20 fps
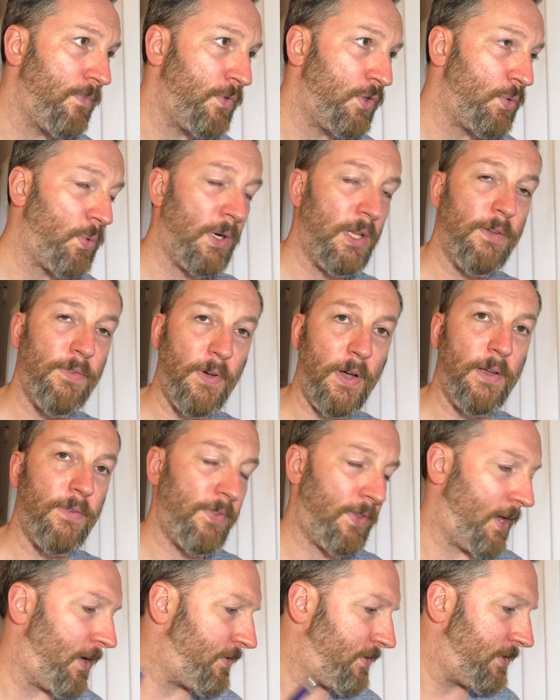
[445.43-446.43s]

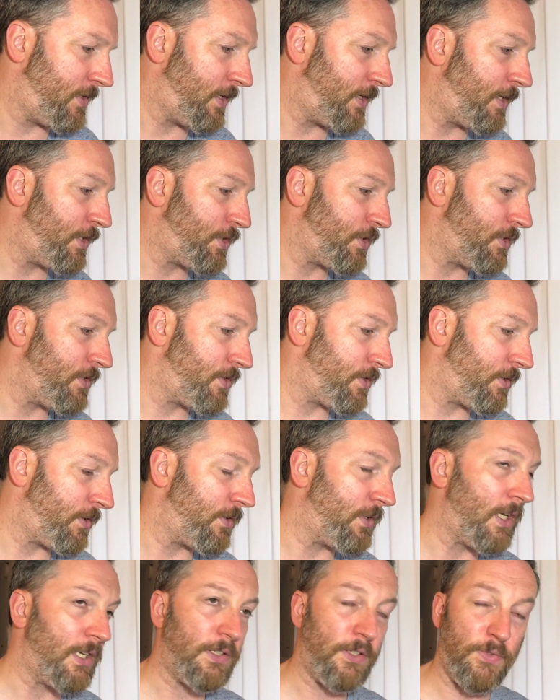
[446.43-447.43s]
25,000 addition, so you
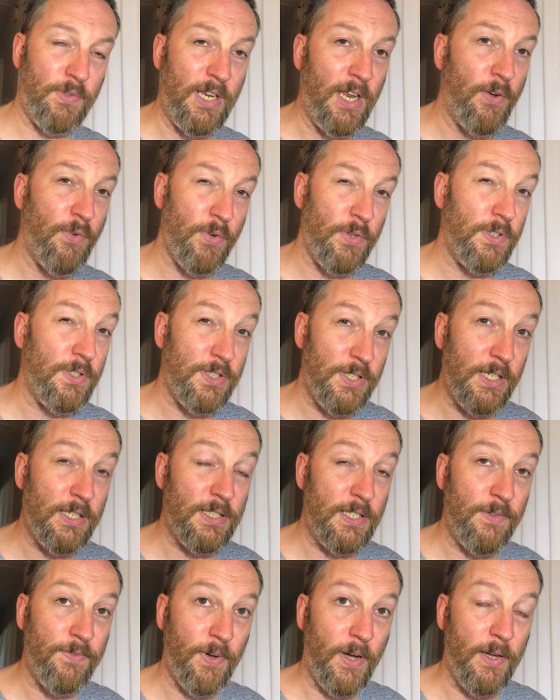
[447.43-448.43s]
could, at
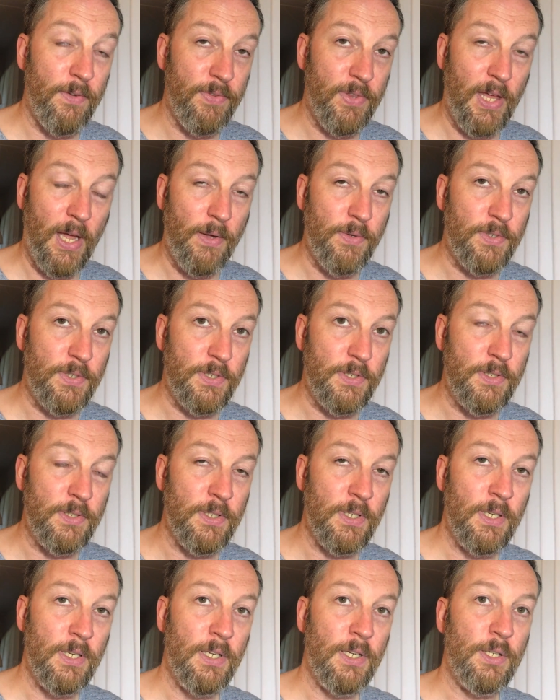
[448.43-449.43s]
365,000,
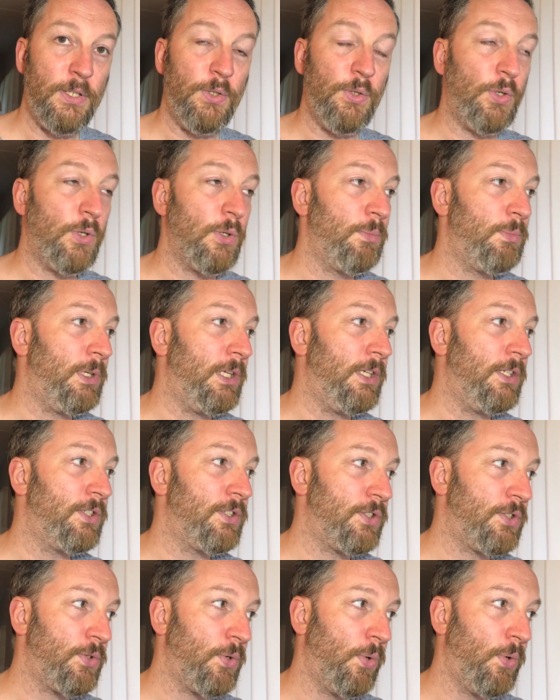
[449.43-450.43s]
you could be
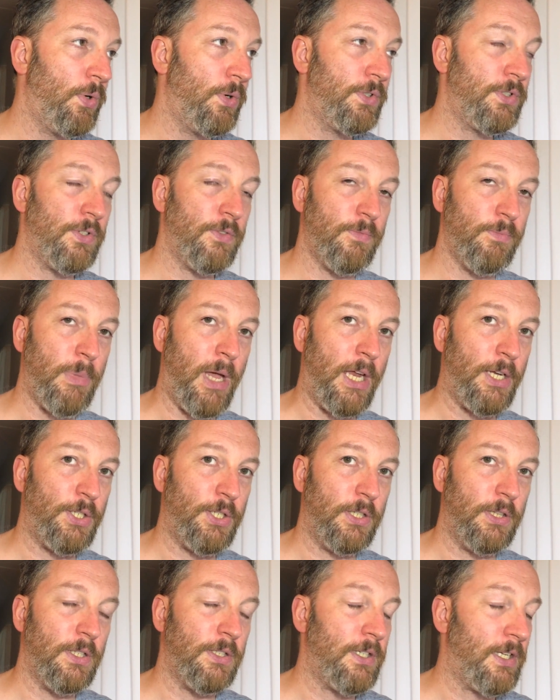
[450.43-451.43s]
sort of
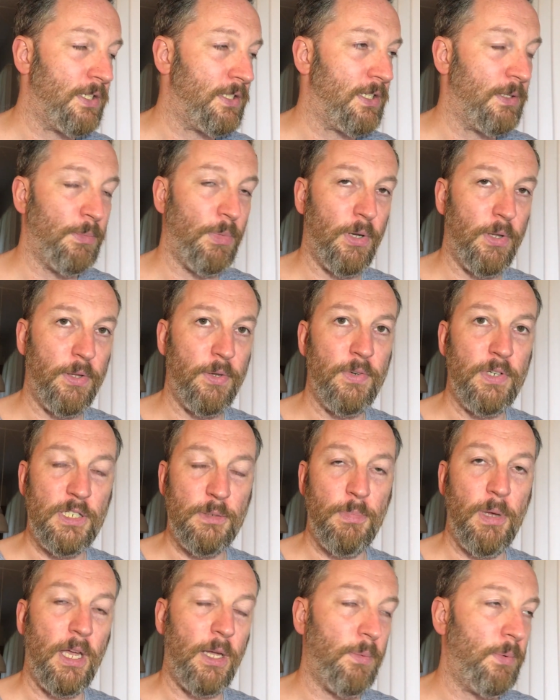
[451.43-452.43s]
matching the Tesla Model 3
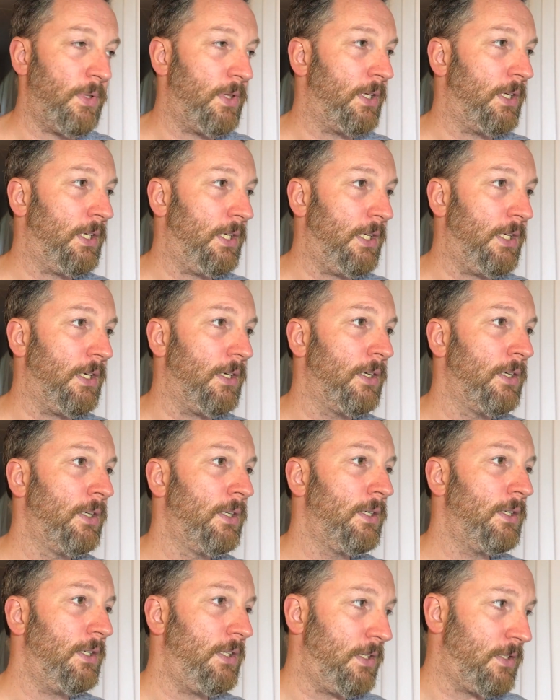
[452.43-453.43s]
spec with the Kia
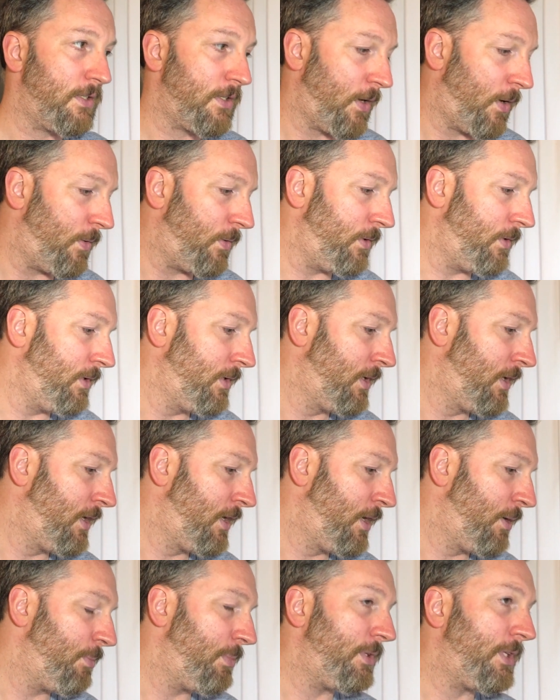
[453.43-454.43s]
e-Soul.
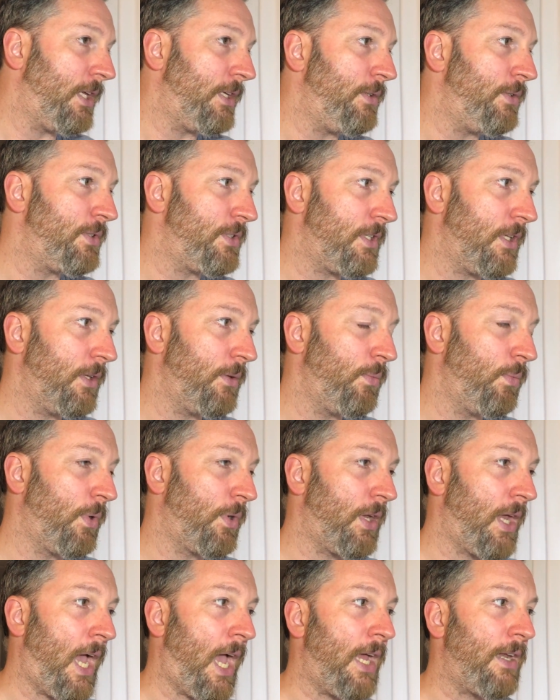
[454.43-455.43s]
But then you still want
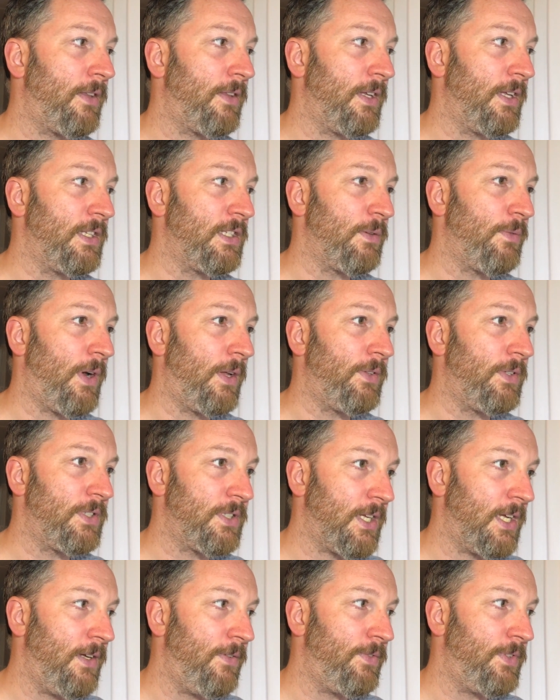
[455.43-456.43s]
to add things around the
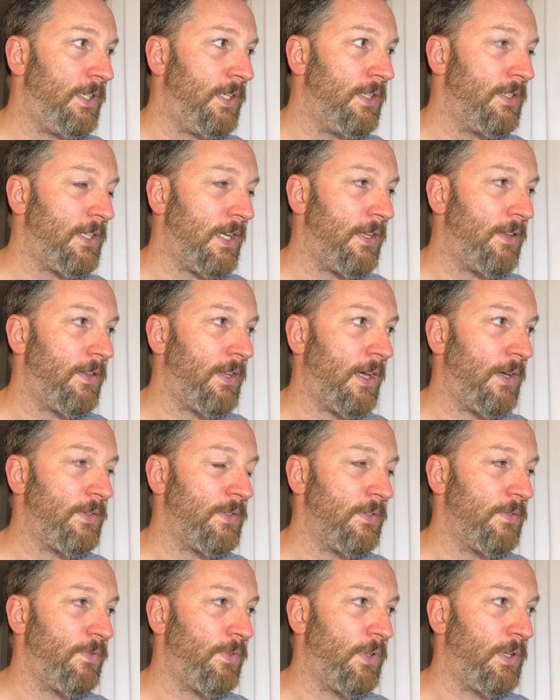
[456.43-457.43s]
safety, the
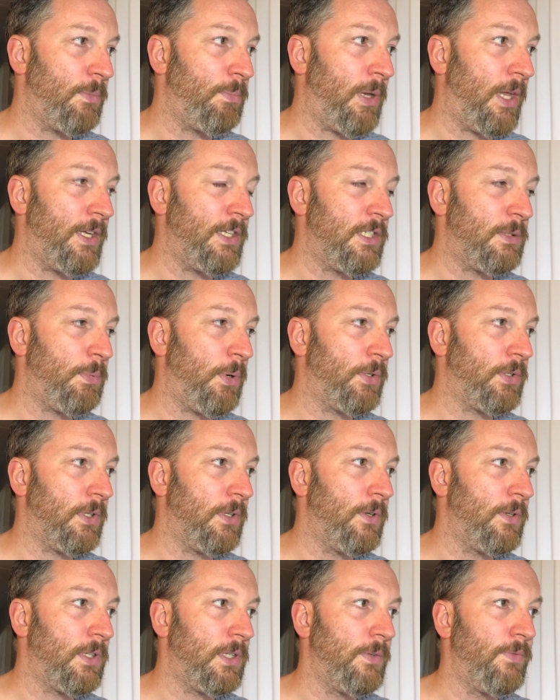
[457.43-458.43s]
10,000 for the blind spot
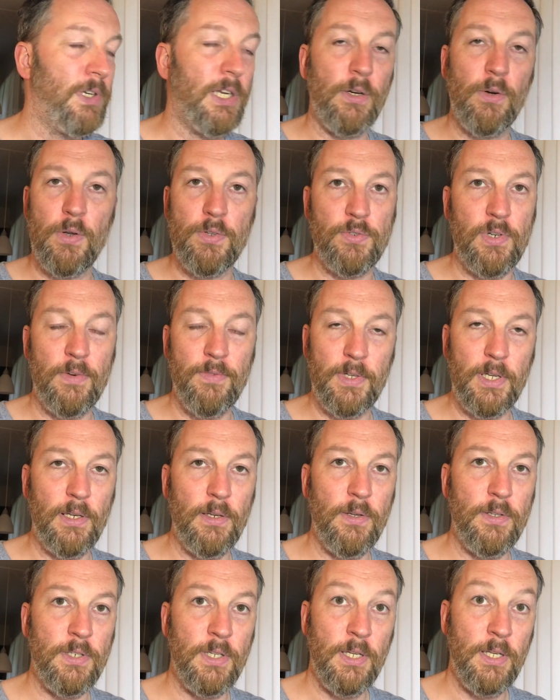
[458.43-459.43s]
alert and the rear cross traffic
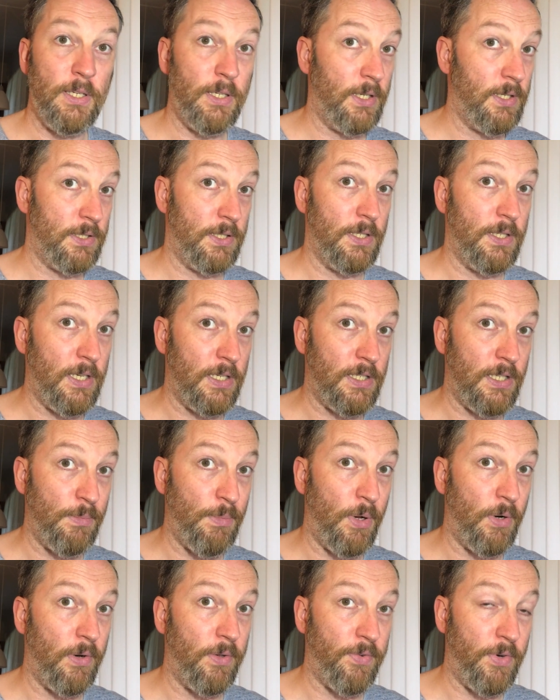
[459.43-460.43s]
alert, because the Tesla
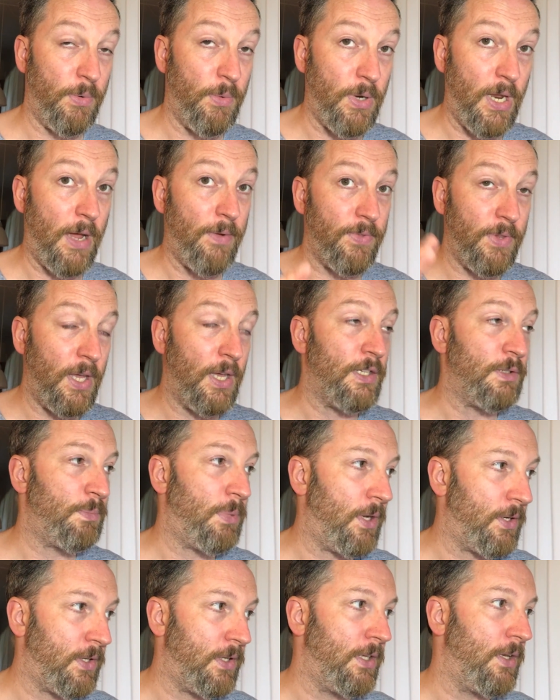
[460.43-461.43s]
Model 3 would have that as
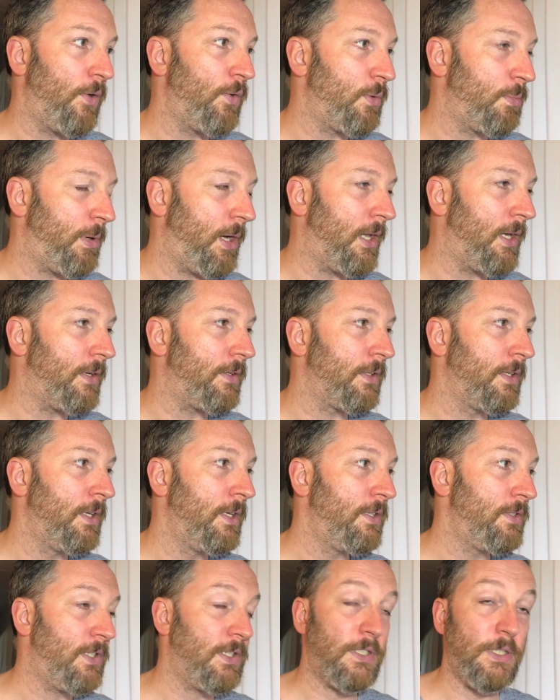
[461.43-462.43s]
part of the autopilot
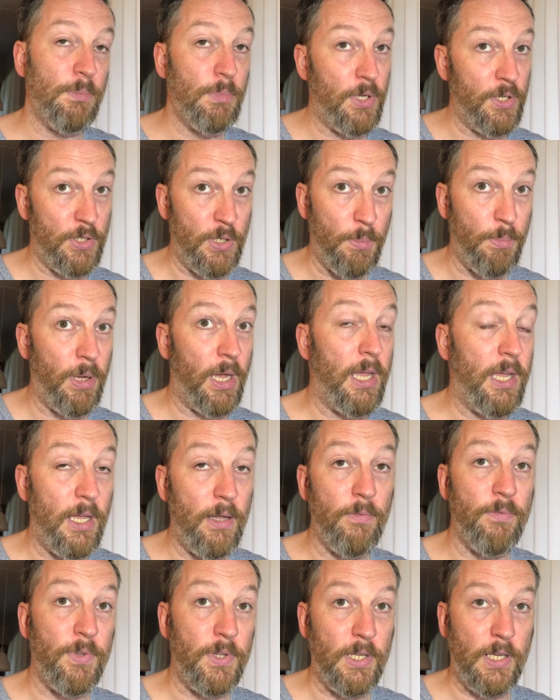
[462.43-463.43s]
system, because you're
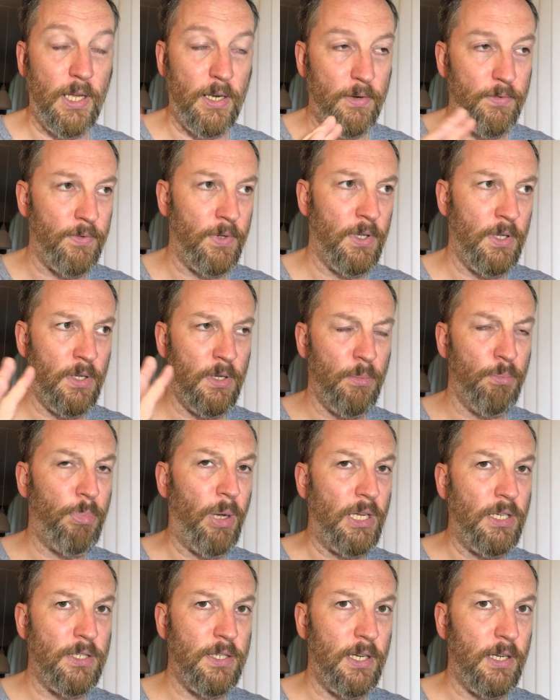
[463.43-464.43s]
paying for the kind of
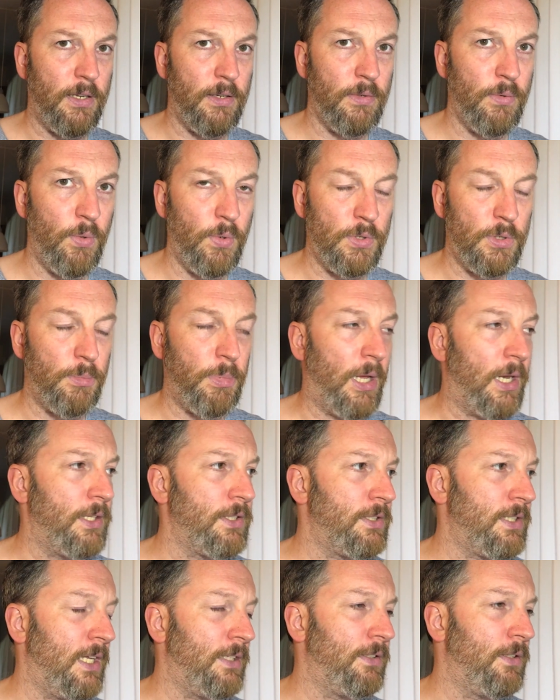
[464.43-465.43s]
basic autopilot,
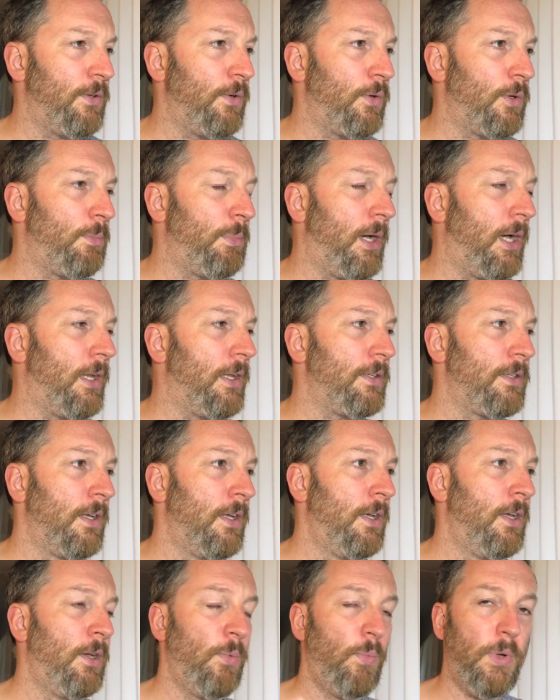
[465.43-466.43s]
standard autopilot,
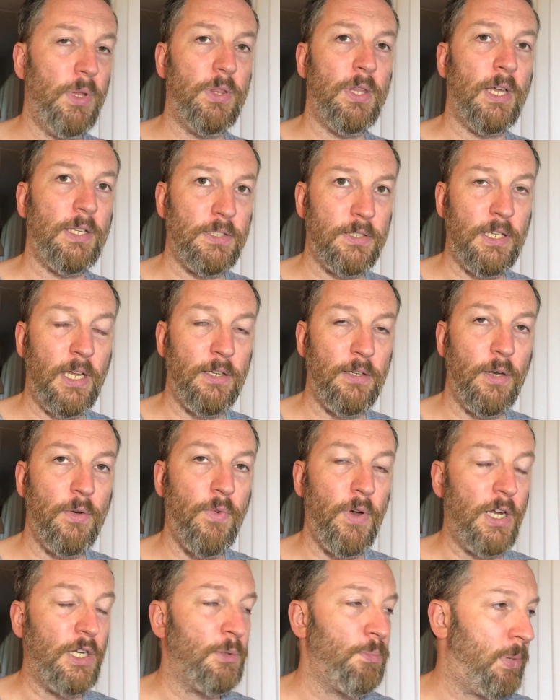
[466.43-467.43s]
with that Standard
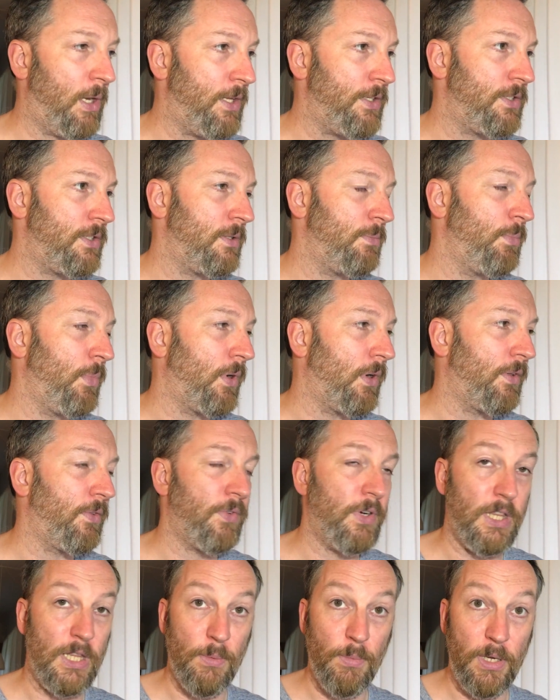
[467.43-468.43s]
Range Plus Model
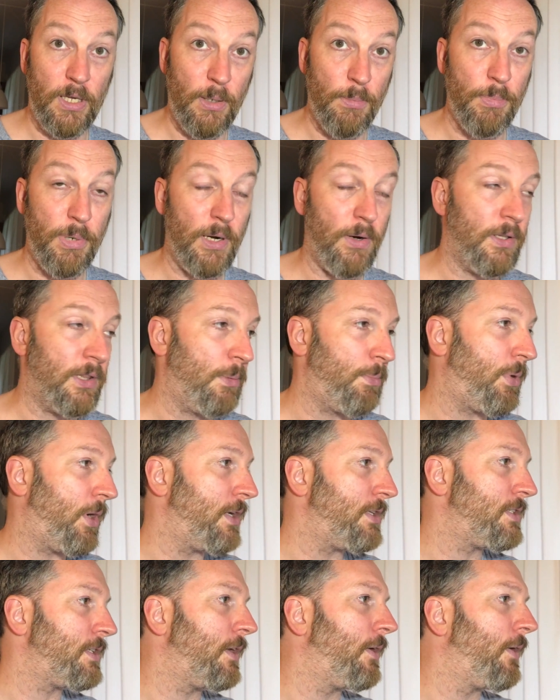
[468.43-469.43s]
3 that we're comparing the pricing